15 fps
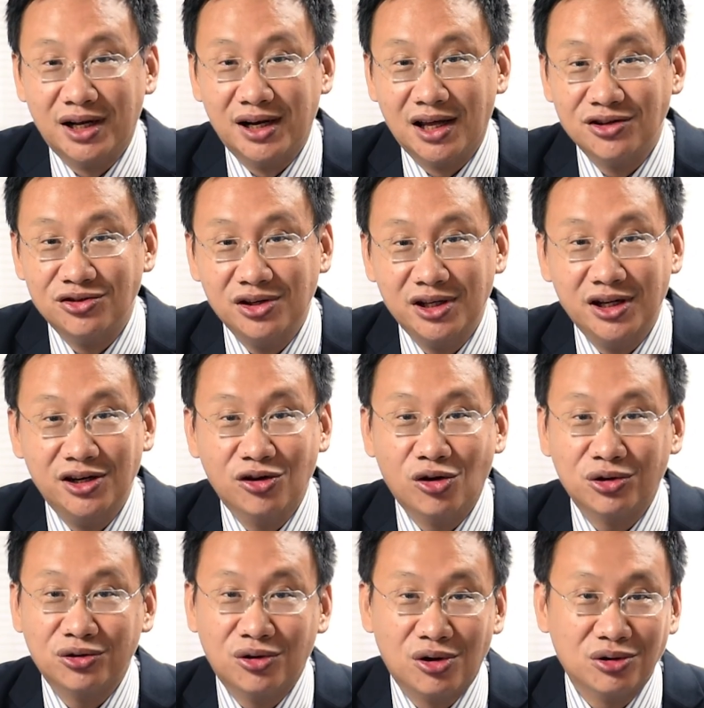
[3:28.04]
that Nazri did
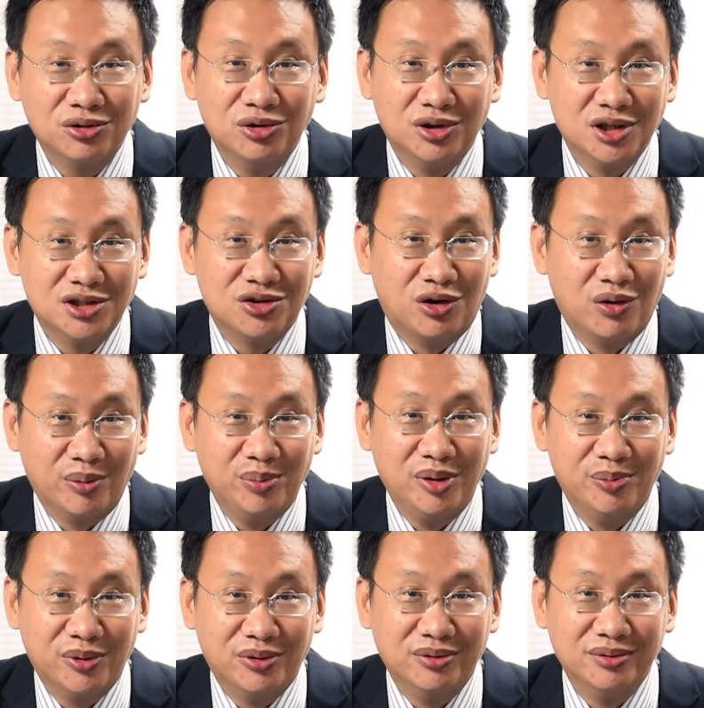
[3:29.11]
not talk to the Sarawak
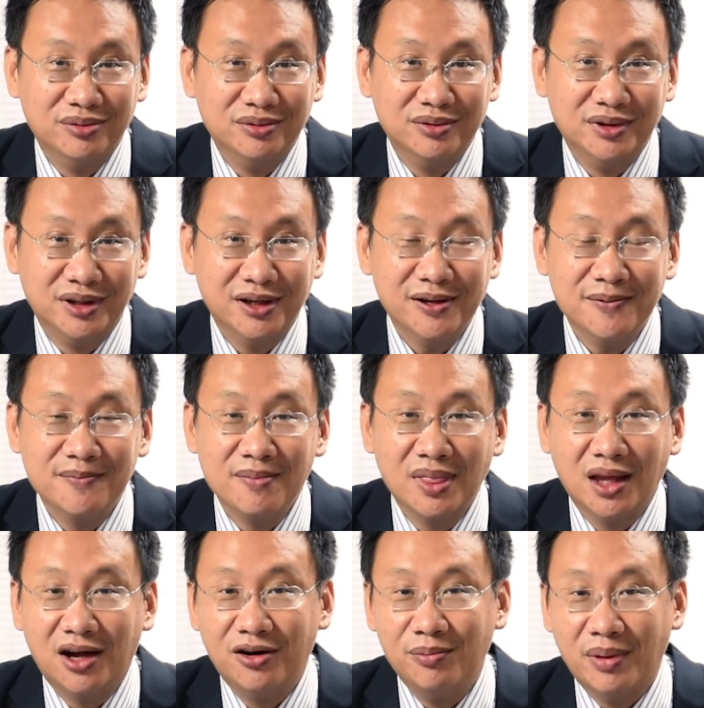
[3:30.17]
people. Yeah,
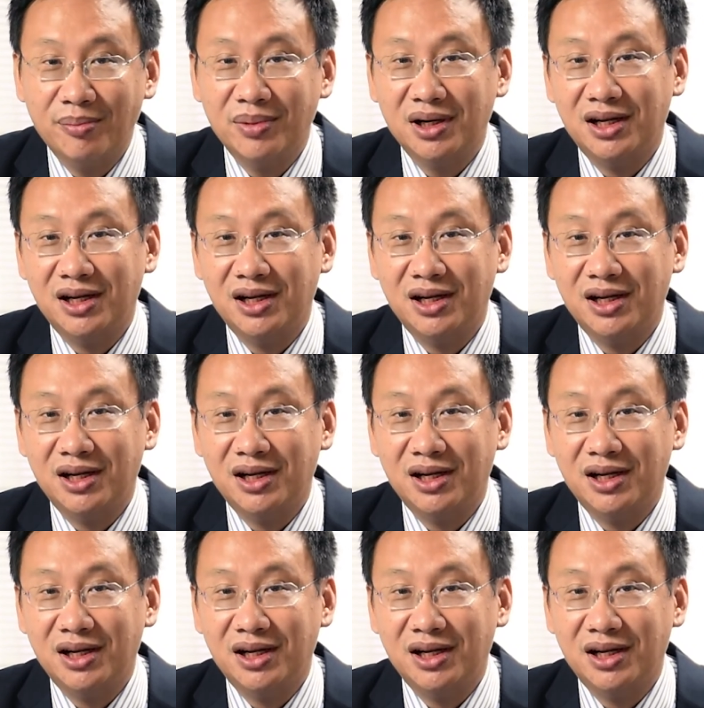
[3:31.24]
I remember